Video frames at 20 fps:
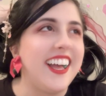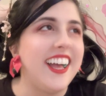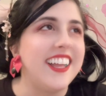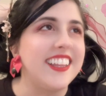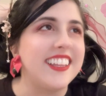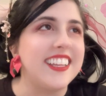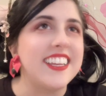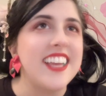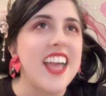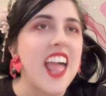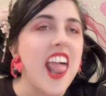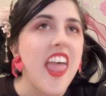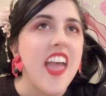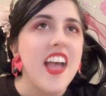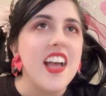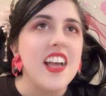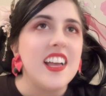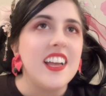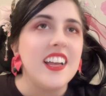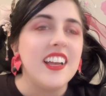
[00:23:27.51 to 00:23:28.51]
like
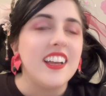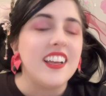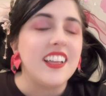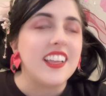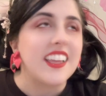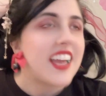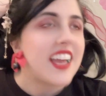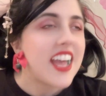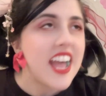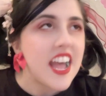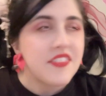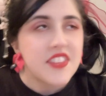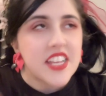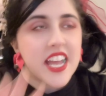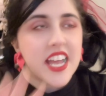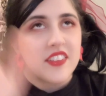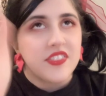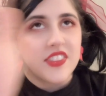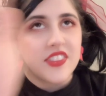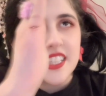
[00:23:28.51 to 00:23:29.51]
I have to
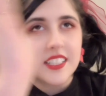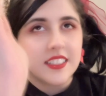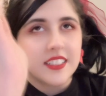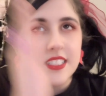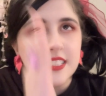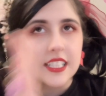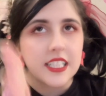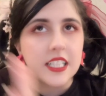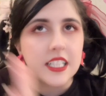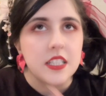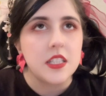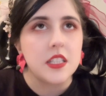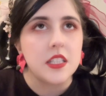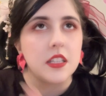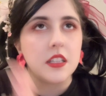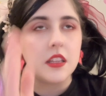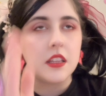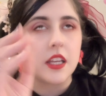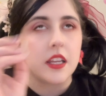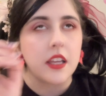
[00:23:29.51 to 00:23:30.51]
have things
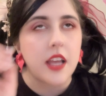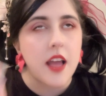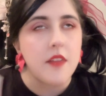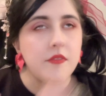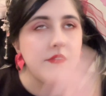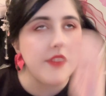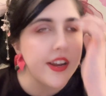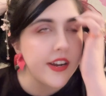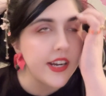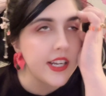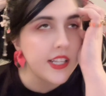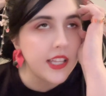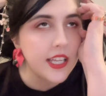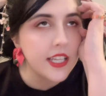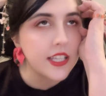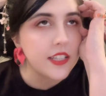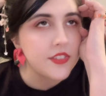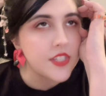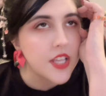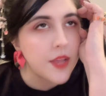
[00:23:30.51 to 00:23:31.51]
like I'm very
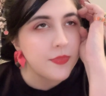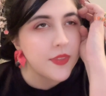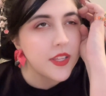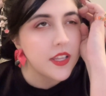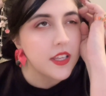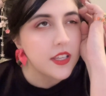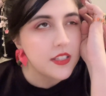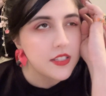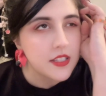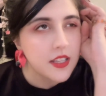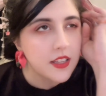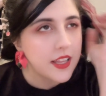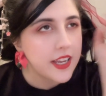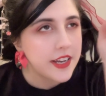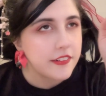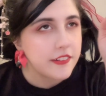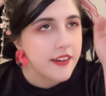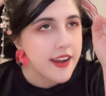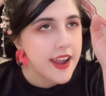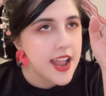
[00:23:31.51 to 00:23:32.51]
like, if something isn't
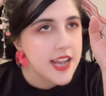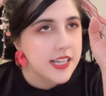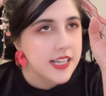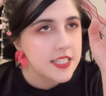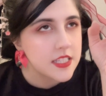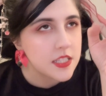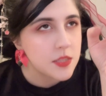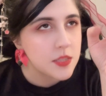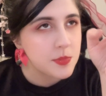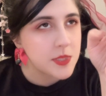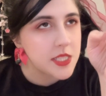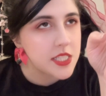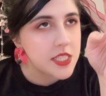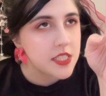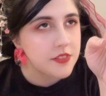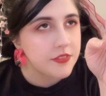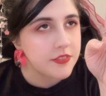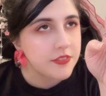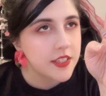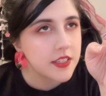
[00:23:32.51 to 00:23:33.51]
like right and
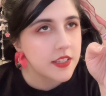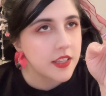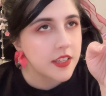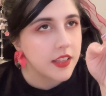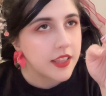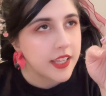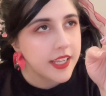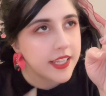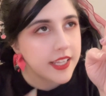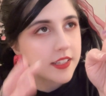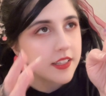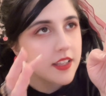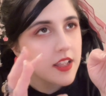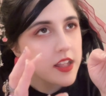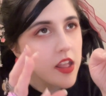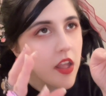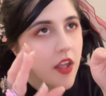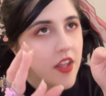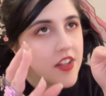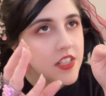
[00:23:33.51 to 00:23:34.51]
specific and
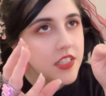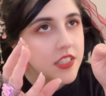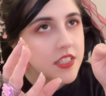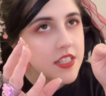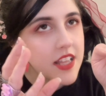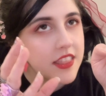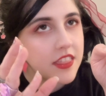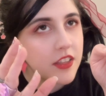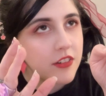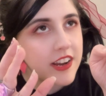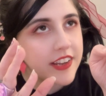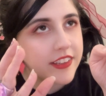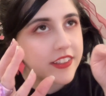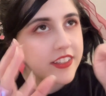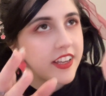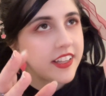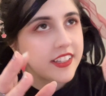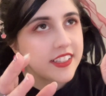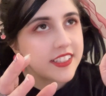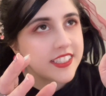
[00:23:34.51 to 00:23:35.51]
like it's not the right
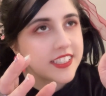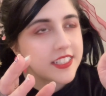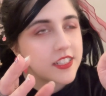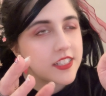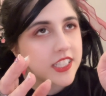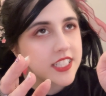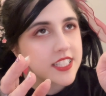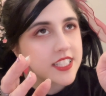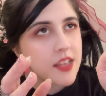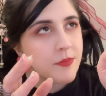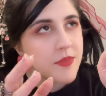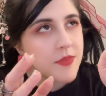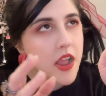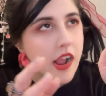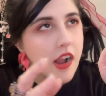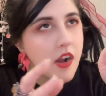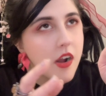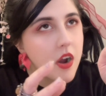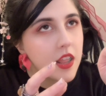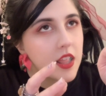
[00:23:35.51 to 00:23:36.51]
color or
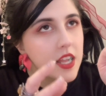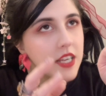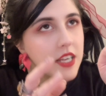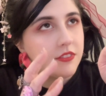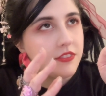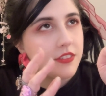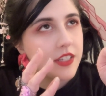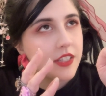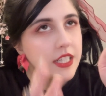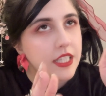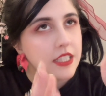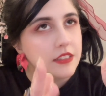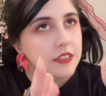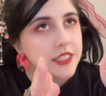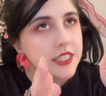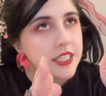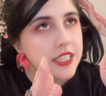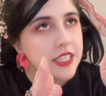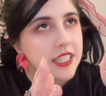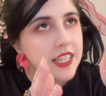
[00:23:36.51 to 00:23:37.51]
something, or like very,
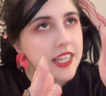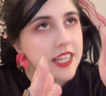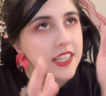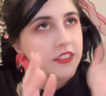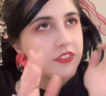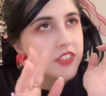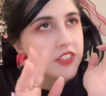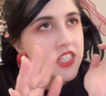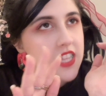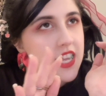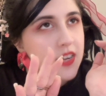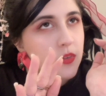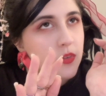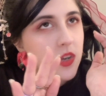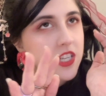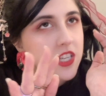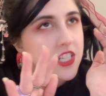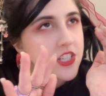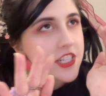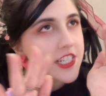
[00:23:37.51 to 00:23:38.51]
very like if it's like
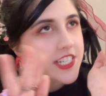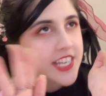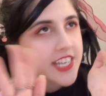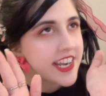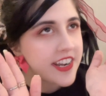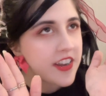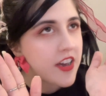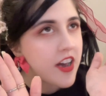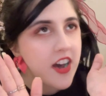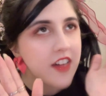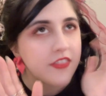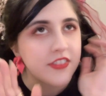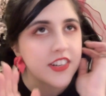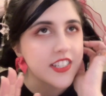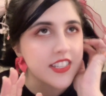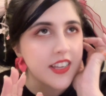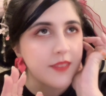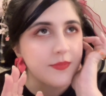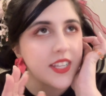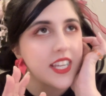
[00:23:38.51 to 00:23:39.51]
one shade off or
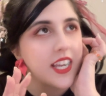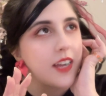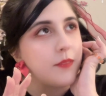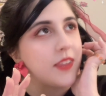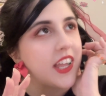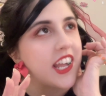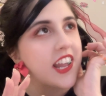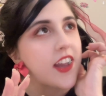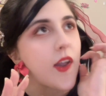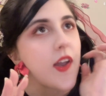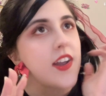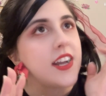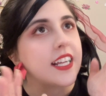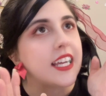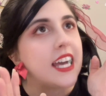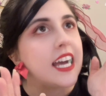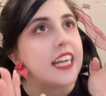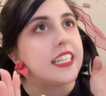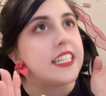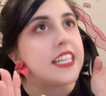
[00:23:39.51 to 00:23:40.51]
something, I'm like,
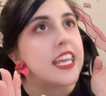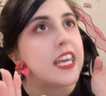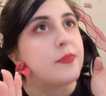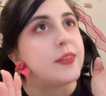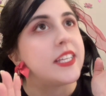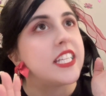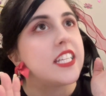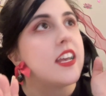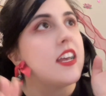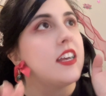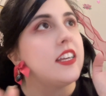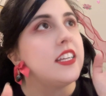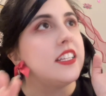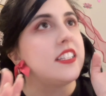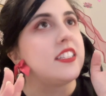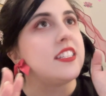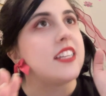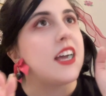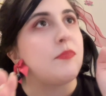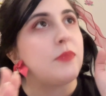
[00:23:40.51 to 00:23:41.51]
God damn it,
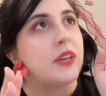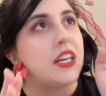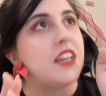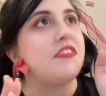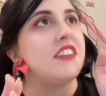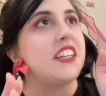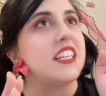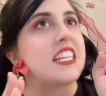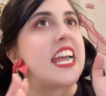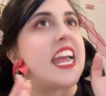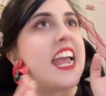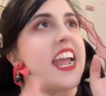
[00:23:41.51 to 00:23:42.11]
it's not perfect. I